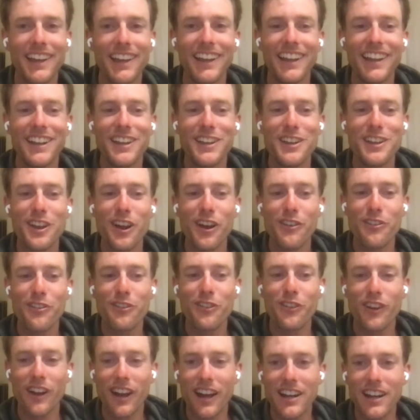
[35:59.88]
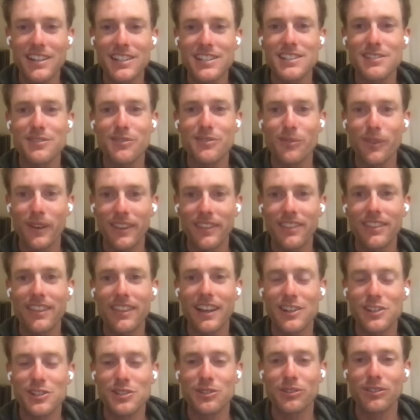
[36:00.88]
no, for us with
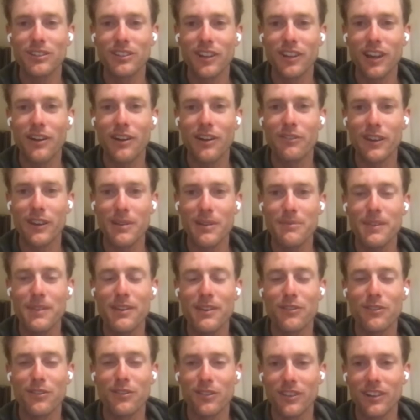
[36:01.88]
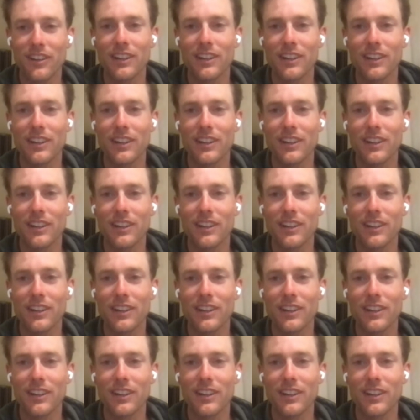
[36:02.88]
that shorter time frame, it really